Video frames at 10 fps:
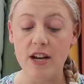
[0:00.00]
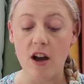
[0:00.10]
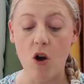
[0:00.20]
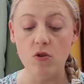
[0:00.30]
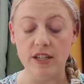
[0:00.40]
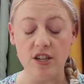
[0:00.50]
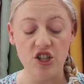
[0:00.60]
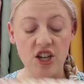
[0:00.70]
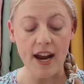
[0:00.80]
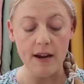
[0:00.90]
It holds its
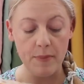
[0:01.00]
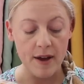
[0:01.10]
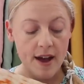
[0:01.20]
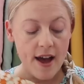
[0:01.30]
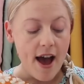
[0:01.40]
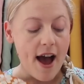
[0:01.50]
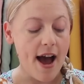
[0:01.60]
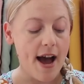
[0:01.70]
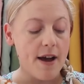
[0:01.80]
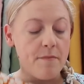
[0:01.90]
shape.
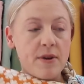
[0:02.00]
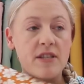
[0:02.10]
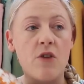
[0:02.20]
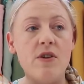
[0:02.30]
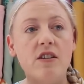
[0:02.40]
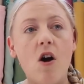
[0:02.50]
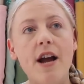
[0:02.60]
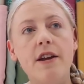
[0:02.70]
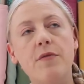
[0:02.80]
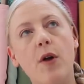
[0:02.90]
So it's
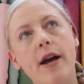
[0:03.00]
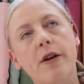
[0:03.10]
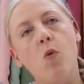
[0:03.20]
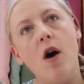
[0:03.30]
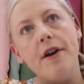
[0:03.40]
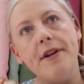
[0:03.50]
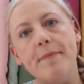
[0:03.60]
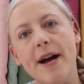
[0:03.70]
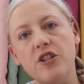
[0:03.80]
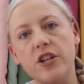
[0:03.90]
kind of like what I'd
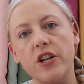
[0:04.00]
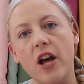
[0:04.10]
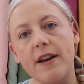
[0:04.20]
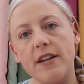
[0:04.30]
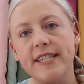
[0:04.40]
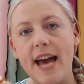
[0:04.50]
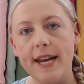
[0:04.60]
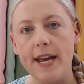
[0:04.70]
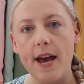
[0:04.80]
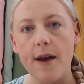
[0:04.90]
imagine like a
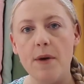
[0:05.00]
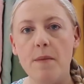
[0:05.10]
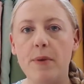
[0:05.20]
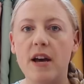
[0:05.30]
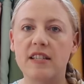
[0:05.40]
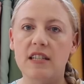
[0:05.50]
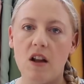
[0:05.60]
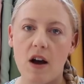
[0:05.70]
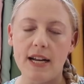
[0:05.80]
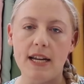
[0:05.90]
denim, but
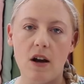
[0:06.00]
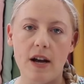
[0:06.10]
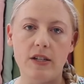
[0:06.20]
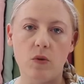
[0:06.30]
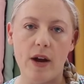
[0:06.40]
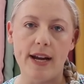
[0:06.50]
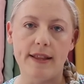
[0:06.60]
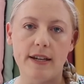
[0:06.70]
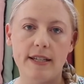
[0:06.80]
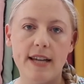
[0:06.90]
slightly lighter weight
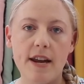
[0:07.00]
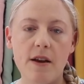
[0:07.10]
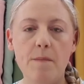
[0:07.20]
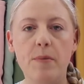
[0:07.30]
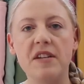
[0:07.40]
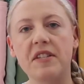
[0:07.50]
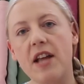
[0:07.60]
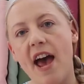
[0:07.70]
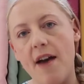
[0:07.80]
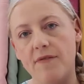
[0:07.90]
than a denim, but it's
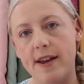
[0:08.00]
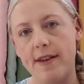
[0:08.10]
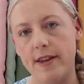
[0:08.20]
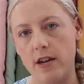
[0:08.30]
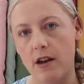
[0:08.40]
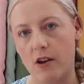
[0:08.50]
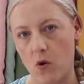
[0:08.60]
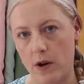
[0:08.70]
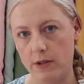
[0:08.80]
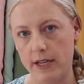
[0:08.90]
heavier than a
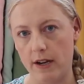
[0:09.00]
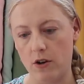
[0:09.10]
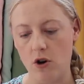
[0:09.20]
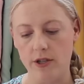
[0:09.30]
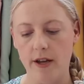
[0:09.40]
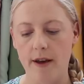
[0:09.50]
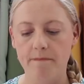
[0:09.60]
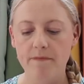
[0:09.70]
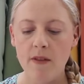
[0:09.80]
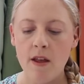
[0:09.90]
quilting cotton.